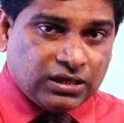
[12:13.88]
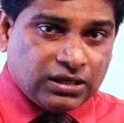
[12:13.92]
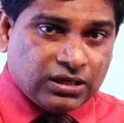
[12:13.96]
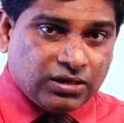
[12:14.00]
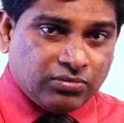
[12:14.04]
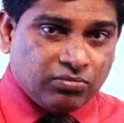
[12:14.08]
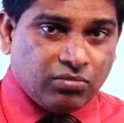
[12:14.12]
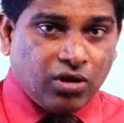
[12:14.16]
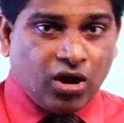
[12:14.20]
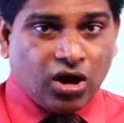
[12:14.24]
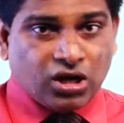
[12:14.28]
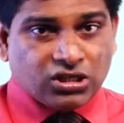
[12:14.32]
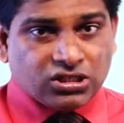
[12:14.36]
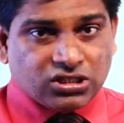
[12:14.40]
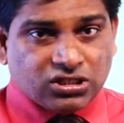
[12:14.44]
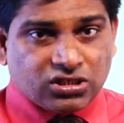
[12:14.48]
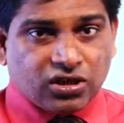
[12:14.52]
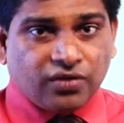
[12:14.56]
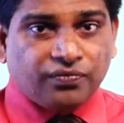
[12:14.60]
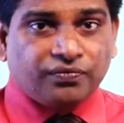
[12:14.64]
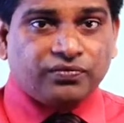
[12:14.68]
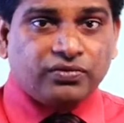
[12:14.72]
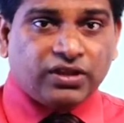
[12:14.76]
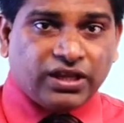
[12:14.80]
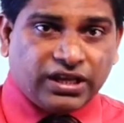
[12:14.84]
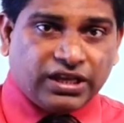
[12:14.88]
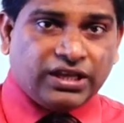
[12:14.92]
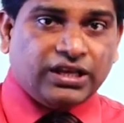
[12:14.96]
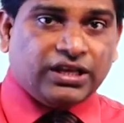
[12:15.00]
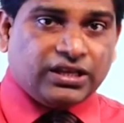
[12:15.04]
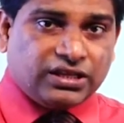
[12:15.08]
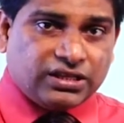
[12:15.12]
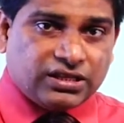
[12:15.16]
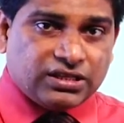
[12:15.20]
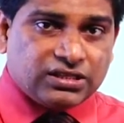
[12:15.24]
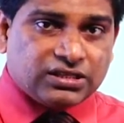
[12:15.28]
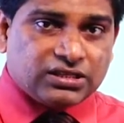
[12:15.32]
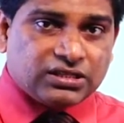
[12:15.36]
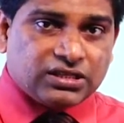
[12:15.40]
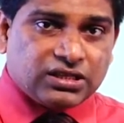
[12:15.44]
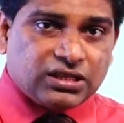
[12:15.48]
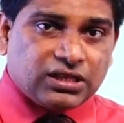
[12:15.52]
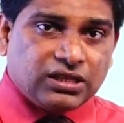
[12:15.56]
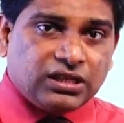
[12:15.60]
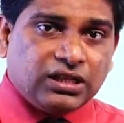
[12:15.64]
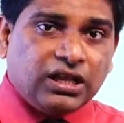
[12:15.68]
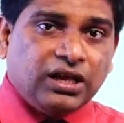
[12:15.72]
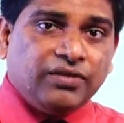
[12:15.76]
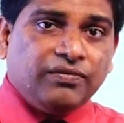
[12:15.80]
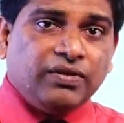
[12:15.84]
most of the years
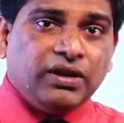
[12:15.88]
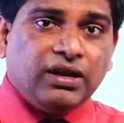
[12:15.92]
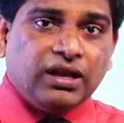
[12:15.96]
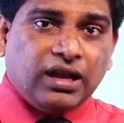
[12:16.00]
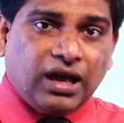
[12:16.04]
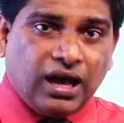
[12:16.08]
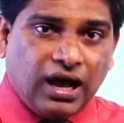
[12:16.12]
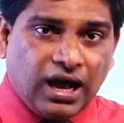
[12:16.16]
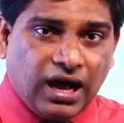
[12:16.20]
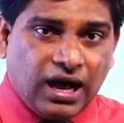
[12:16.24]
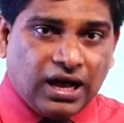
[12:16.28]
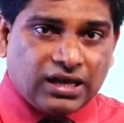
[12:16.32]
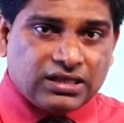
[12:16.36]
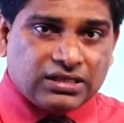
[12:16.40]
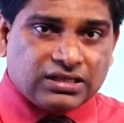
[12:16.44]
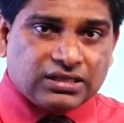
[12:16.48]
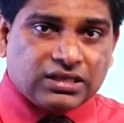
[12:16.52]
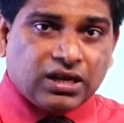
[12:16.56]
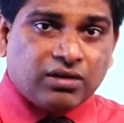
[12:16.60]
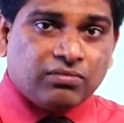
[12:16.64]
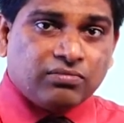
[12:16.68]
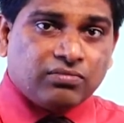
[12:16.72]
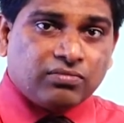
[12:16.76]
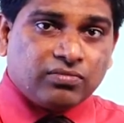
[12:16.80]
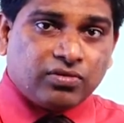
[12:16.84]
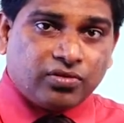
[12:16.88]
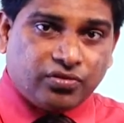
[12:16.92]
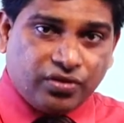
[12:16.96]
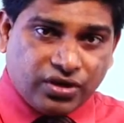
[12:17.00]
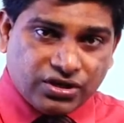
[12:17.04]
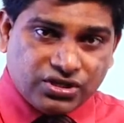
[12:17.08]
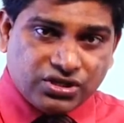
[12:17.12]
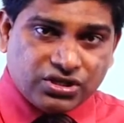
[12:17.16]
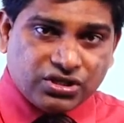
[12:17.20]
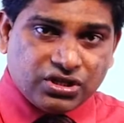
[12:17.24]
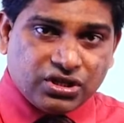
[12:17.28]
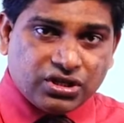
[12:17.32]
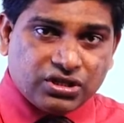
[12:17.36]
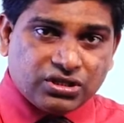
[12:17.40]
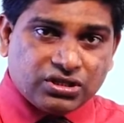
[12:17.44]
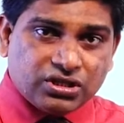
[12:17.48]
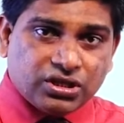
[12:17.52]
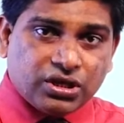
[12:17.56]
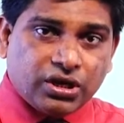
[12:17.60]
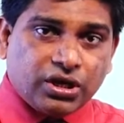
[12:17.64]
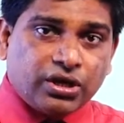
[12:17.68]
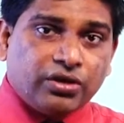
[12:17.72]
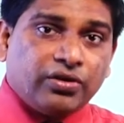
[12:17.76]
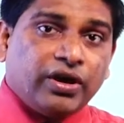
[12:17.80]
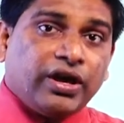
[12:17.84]
they will ask some questions
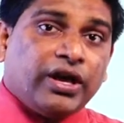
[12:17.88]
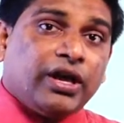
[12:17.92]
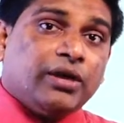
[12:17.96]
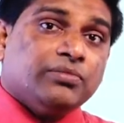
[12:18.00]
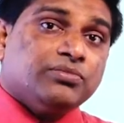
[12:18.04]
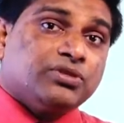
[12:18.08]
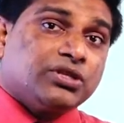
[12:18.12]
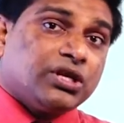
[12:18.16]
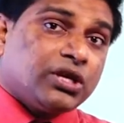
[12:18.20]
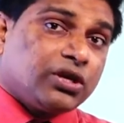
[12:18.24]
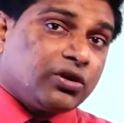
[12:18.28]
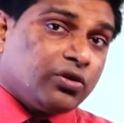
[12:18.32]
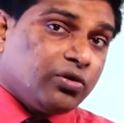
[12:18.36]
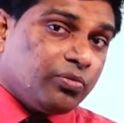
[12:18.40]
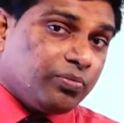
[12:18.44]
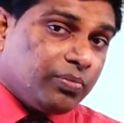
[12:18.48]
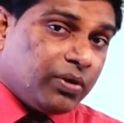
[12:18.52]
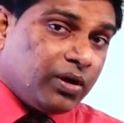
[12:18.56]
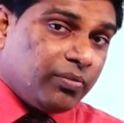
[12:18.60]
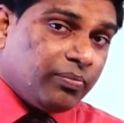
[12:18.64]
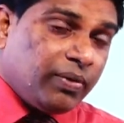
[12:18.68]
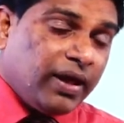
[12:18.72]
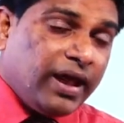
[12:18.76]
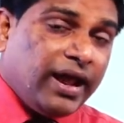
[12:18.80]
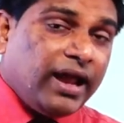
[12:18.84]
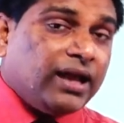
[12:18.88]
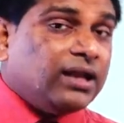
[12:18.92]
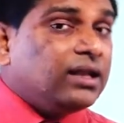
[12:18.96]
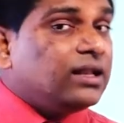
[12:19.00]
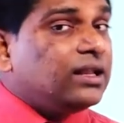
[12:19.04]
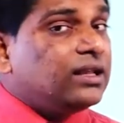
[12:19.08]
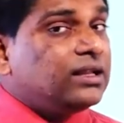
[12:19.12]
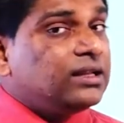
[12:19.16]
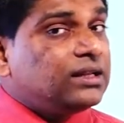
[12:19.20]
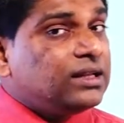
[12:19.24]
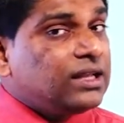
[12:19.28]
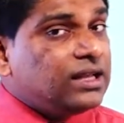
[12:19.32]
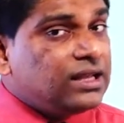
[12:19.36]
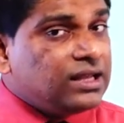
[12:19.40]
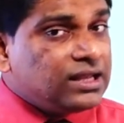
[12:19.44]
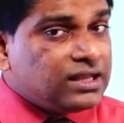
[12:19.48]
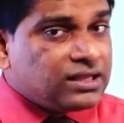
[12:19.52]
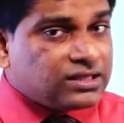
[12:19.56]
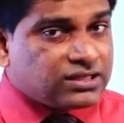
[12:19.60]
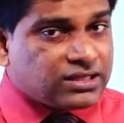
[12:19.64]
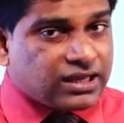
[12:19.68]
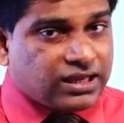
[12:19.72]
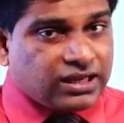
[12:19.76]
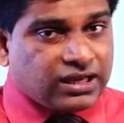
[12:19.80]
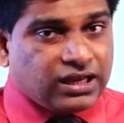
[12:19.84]
in your MCQ paper and in the
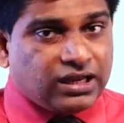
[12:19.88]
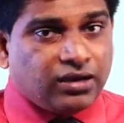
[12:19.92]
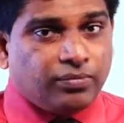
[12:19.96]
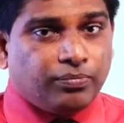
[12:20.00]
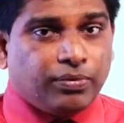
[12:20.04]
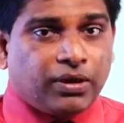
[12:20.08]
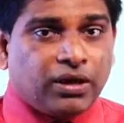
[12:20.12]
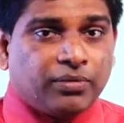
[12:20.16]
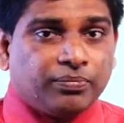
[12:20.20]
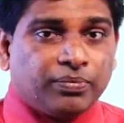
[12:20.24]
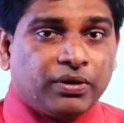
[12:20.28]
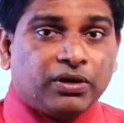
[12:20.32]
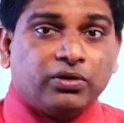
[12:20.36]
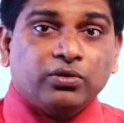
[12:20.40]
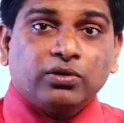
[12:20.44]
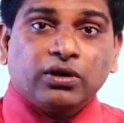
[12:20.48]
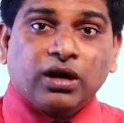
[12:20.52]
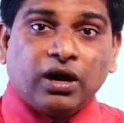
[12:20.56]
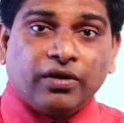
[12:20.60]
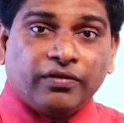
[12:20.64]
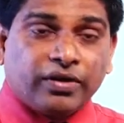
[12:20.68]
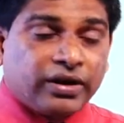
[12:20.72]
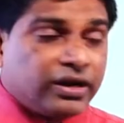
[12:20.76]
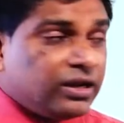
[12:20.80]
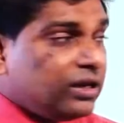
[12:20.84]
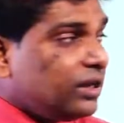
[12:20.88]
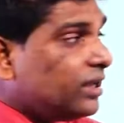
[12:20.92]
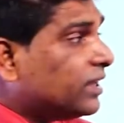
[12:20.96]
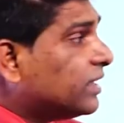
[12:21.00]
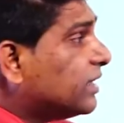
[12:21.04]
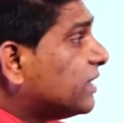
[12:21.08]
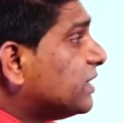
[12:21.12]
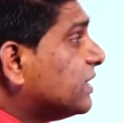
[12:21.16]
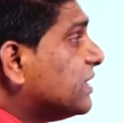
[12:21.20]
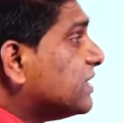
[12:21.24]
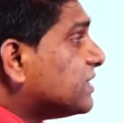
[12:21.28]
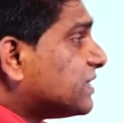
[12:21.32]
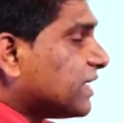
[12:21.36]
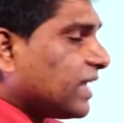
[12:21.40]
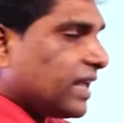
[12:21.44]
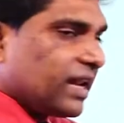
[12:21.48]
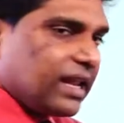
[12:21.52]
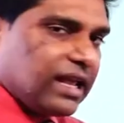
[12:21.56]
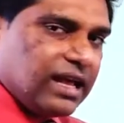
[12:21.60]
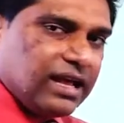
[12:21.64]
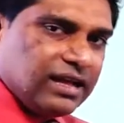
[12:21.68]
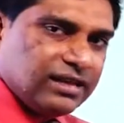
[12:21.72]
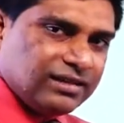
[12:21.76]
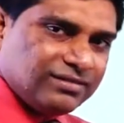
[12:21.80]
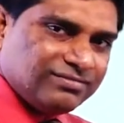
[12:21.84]
second paper to cover in this
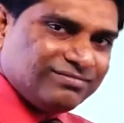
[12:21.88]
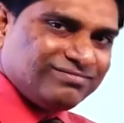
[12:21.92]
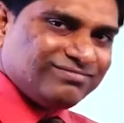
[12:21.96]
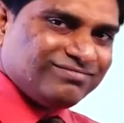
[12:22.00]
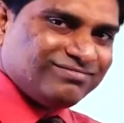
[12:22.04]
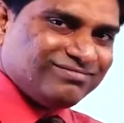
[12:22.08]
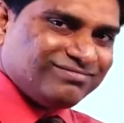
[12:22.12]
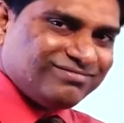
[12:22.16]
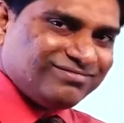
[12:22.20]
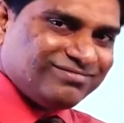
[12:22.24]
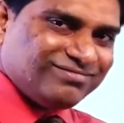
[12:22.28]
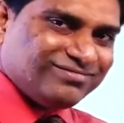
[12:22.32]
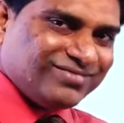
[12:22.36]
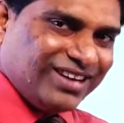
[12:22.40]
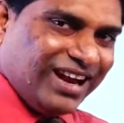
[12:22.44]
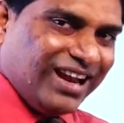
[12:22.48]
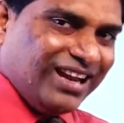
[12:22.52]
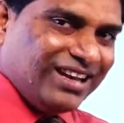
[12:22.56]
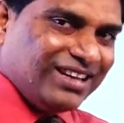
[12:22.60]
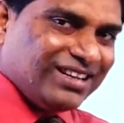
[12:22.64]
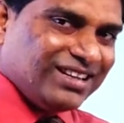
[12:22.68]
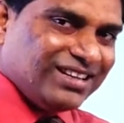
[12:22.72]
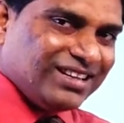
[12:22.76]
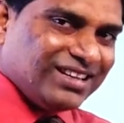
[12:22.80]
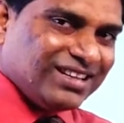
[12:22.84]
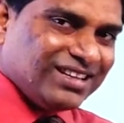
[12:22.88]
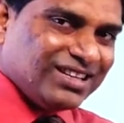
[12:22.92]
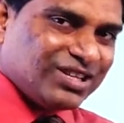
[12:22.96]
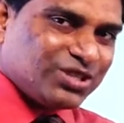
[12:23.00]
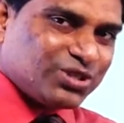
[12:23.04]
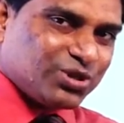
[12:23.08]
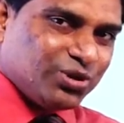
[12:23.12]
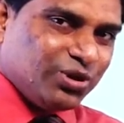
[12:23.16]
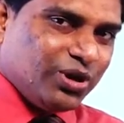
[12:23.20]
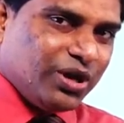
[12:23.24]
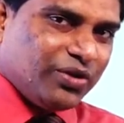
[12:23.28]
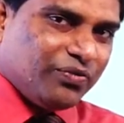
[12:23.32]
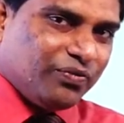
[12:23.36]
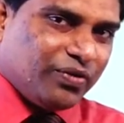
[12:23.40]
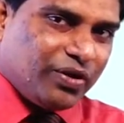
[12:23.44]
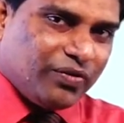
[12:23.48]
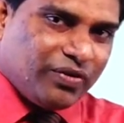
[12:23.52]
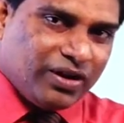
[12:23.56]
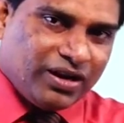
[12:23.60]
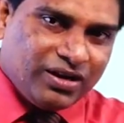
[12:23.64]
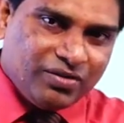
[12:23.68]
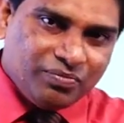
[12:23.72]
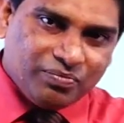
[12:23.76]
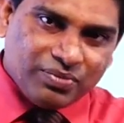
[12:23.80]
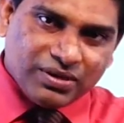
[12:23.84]
area. Right? So
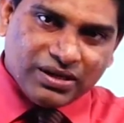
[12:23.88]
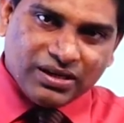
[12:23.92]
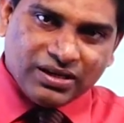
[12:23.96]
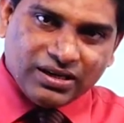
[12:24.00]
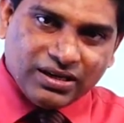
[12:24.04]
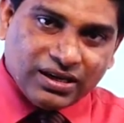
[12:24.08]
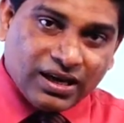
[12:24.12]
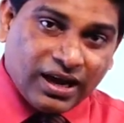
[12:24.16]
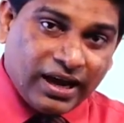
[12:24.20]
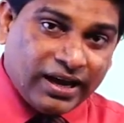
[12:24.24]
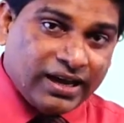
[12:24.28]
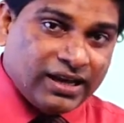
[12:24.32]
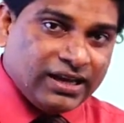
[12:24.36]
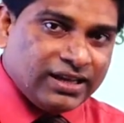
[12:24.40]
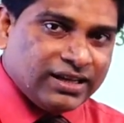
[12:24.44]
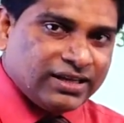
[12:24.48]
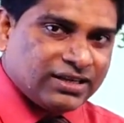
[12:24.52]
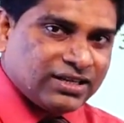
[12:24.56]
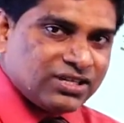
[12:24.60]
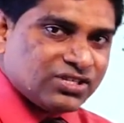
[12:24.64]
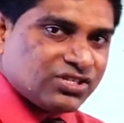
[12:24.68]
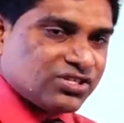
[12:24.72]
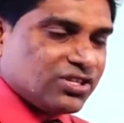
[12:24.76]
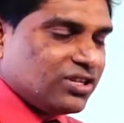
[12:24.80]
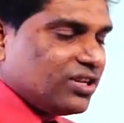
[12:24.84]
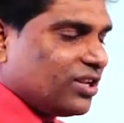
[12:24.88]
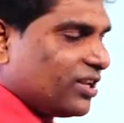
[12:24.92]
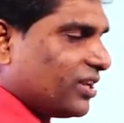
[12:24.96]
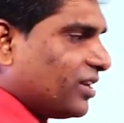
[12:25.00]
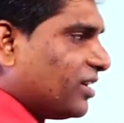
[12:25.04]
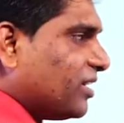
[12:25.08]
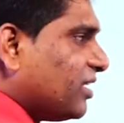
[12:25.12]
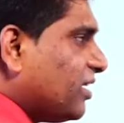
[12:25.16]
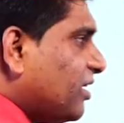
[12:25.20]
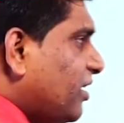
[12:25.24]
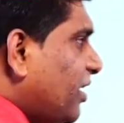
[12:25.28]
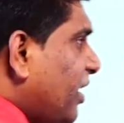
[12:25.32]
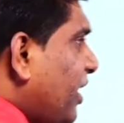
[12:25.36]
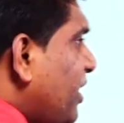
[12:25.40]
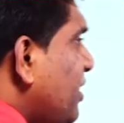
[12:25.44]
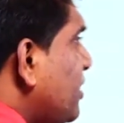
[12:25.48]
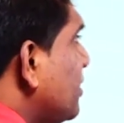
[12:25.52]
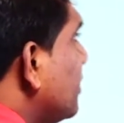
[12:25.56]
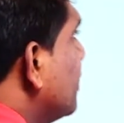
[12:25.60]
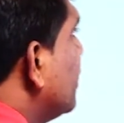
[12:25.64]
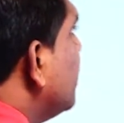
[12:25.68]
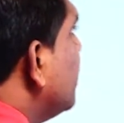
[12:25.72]
everyone pay highly attention here. Right?